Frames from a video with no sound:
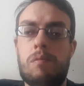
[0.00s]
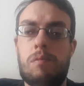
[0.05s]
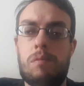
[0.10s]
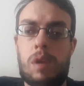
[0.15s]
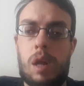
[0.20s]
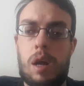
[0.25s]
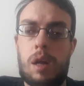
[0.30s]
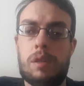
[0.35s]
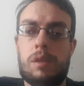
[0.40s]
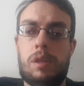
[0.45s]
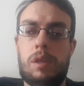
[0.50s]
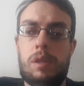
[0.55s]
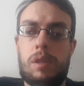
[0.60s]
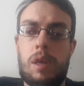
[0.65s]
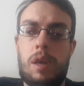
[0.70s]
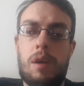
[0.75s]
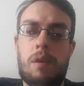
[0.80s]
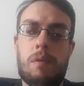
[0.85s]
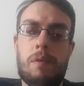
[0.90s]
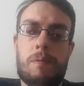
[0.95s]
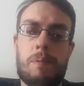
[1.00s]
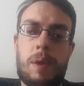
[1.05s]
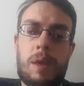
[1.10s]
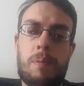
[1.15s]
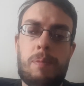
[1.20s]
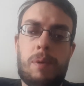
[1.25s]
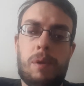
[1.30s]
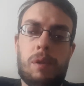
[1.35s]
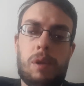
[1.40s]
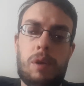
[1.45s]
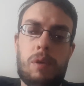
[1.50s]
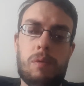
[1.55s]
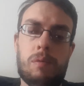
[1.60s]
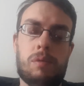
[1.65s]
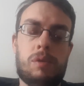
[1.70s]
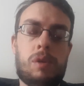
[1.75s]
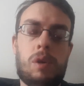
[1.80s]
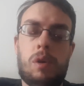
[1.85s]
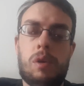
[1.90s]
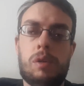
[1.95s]
largely deal with people who
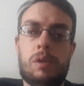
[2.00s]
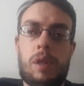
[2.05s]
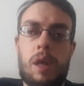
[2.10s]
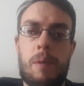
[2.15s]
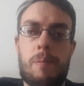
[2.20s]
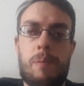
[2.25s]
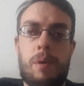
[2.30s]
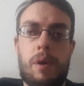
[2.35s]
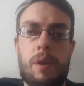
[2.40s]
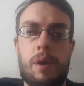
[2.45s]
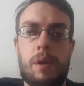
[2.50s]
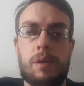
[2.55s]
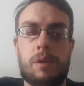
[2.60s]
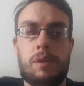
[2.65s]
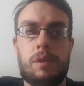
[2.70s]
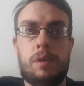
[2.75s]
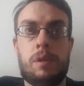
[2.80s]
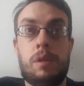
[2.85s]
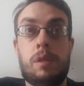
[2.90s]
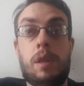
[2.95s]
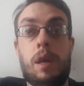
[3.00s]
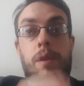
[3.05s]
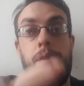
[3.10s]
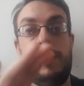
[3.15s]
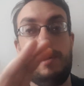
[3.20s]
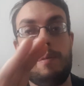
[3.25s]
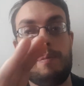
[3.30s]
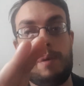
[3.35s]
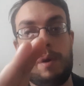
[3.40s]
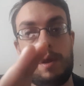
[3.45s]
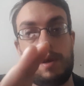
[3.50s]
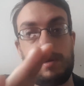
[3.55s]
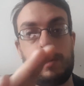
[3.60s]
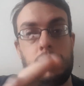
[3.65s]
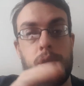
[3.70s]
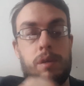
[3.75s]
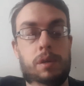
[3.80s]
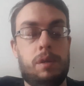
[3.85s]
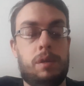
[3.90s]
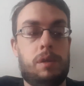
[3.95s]
source their products, their new products,
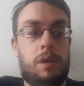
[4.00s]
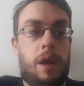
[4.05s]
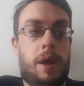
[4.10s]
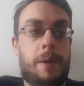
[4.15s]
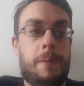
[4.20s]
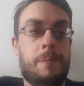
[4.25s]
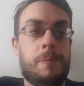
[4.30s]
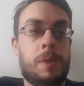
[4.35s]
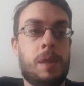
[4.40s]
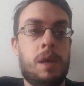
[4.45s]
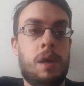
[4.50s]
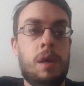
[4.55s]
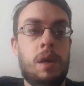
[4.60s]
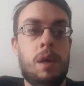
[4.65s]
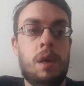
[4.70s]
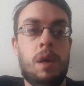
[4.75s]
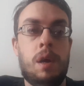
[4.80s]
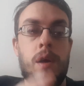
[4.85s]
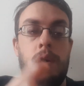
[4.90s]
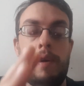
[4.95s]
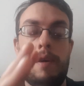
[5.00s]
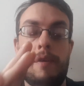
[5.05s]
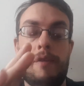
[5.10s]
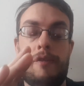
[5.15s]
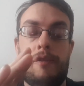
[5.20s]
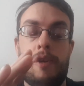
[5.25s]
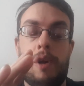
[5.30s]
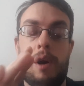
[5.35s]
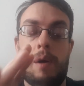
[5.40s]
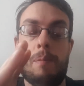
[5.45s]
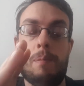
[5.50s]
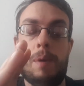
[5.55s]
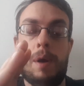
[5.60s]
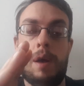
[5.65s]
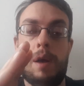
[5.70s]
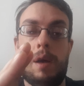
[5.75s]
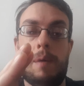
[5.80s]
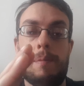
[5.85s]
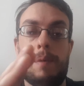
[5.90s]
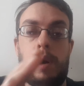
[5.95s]
I should say, from
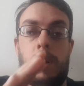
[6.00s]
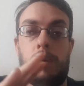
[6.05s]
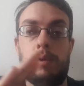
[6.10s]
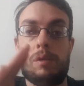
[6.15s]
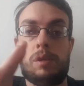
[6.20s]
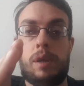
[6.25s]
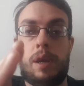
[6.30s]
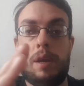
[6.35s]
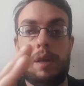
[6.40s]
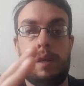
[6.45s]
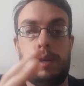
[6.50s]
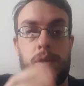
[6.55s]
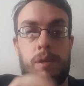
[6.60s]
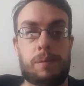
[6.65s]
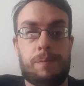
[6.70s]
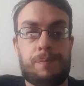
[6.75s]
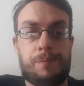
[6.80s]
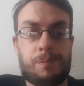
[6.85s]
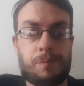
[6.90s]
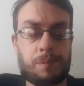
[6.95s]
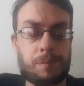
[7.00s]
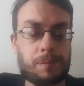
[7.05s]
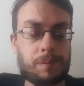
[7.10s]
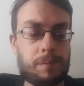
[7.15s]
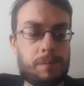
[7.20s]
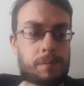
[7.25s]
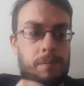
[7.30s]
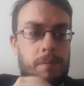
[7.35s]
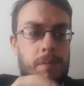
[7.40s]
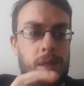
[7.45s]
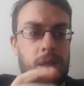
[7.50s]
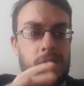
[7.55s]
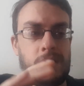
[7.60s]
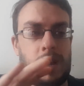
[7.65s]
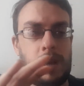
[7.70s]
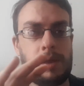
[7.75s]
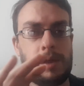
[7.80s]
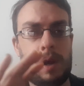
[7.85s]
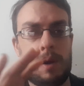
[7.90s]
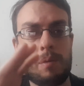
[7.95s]
wholesalers.
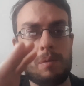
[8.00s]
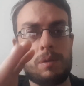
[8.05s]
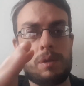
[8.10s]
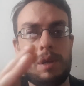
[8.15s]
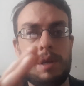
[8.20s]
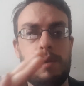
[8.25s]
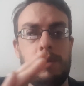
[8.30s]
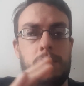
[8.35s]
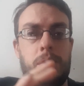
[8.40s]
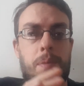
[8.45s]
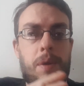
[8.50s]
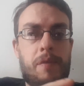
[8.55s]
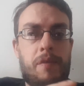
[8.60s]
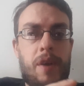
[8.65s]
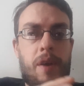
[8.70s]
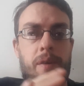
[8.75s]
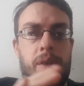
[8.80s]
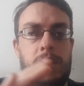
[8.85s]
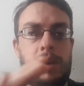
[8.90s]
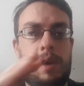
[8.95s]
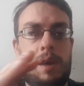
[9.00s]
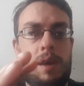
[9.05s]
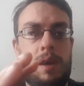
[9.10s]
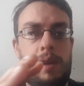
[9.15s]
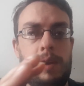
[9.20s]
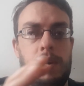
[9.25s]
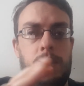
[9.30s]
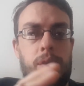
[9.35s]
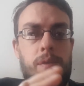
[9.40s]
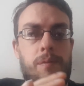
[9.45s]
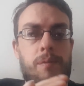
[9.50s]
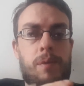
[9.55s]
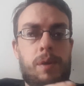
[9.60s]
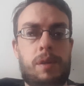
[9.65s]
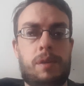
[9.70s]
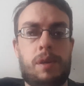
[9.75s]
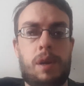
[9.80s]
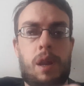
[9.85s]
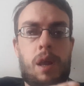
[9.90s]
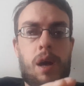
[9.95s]
They don't seem to be very keen on
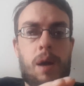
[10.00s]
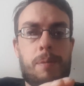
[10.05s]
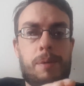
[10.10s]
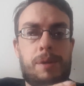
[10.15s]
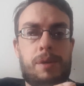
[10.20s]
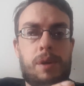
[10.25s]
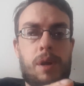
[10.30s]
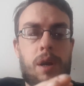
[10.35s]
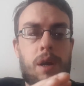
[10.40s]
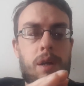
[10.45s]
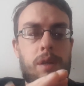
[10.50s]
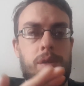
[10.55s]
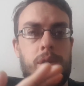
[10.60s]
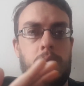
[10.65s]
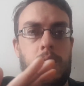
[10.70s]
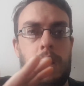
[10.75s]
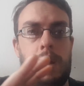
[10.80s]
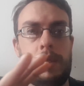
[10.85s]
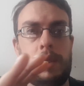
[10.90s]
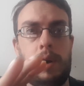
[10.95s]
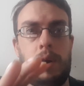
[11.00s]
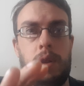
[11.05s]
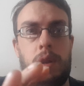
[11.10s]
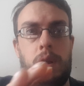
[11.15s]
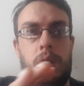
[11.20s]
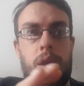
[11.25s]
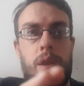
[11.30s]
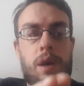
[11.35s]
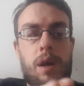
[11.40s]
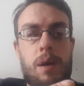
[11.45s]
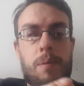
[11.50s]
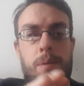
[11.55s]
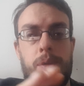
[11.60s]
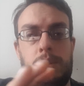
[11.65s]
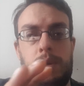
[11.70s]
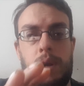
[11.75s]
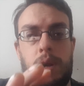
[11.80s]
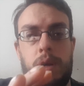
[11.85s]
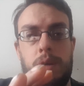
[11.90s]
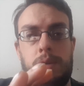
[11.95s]
retail arbitrage and online
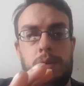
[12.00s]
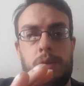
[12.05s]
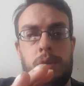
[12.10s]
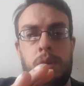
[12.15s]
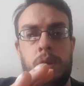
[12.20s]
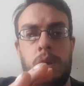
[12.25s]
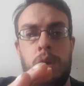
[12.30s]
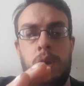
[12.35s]
arbitrage,